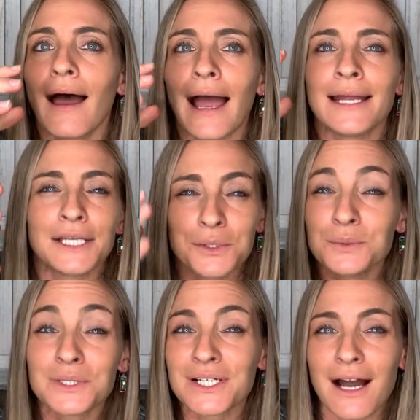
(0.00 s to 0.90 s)
and you
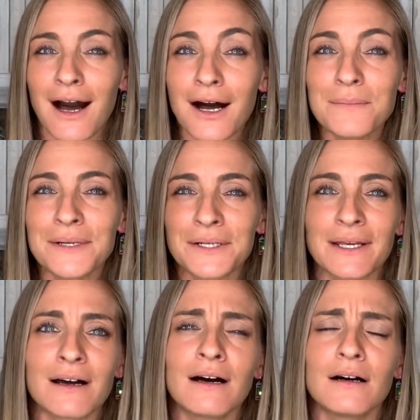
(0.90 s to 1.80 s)
look up and you're
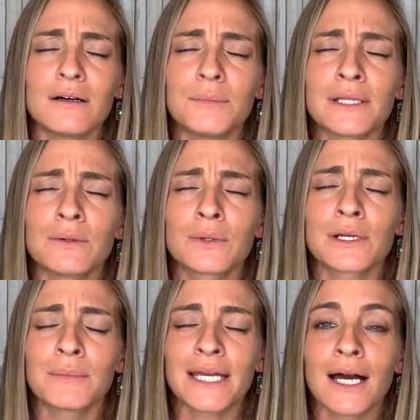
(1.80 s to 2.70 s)
like, oh, my Lord
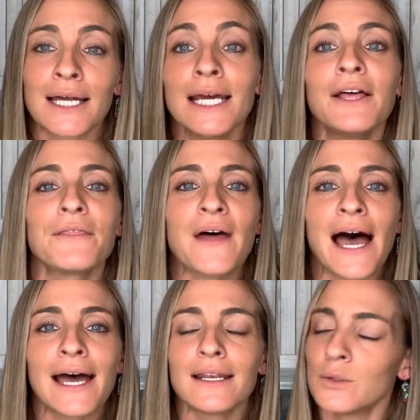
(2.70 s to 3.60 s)
and my God,
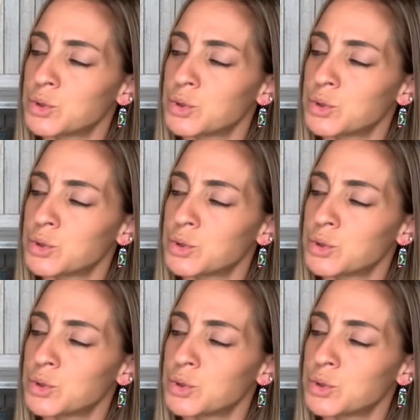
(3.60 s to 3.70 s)
that,